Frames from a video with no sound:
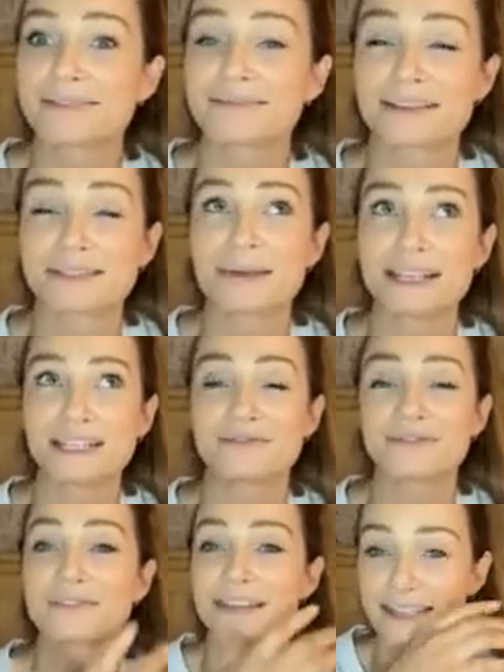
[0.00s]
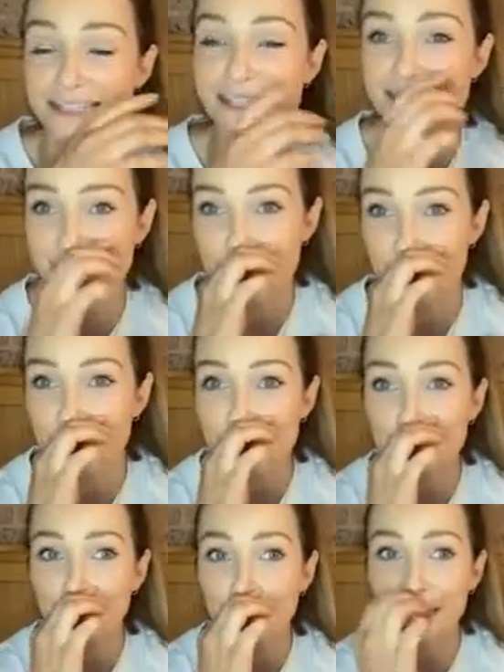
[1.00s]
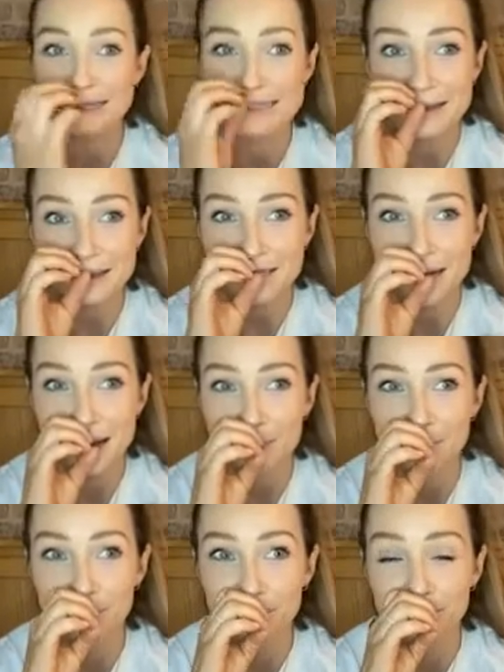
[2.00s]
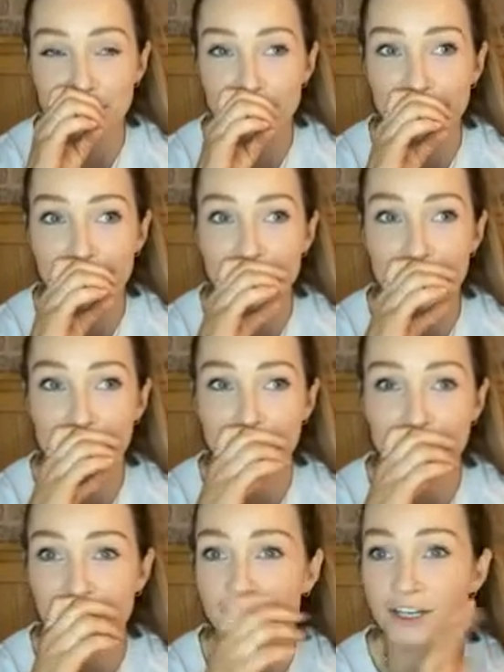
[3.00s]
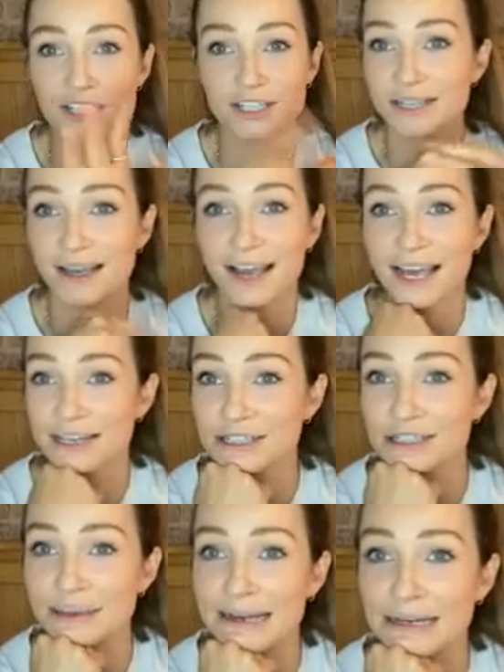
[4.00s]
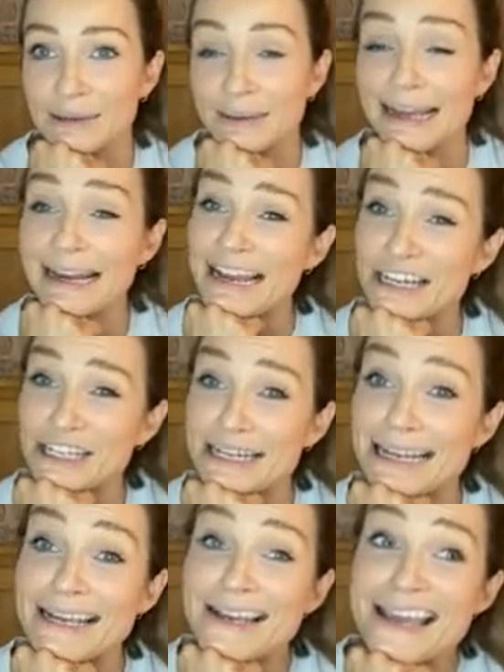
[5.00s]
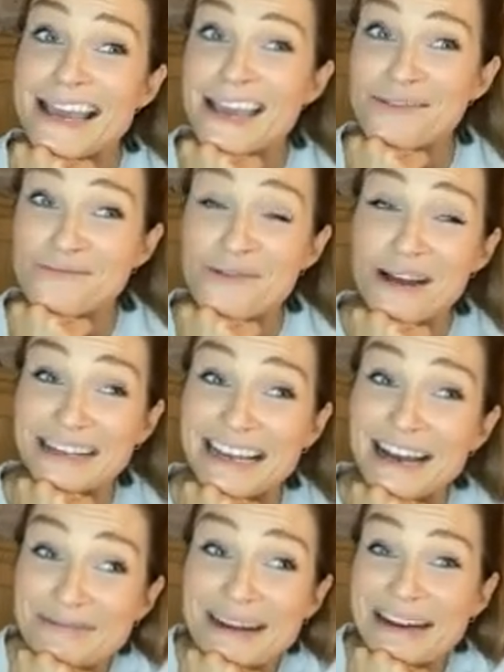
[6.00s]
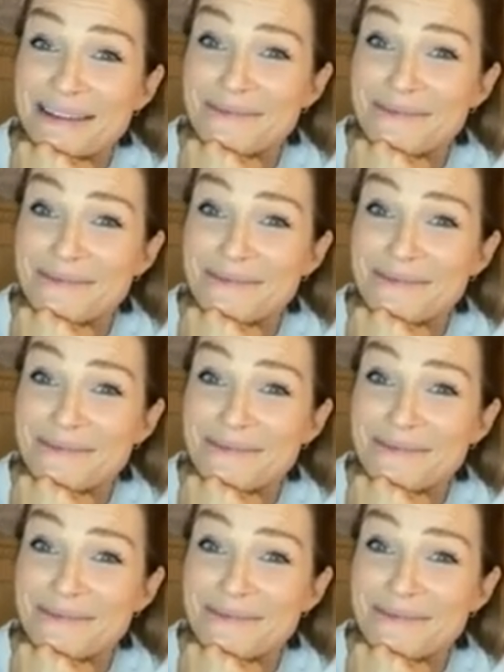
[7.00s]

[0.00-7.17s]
as massive as this? So I signed up, and I had to do it anyway. And actually, it worked out really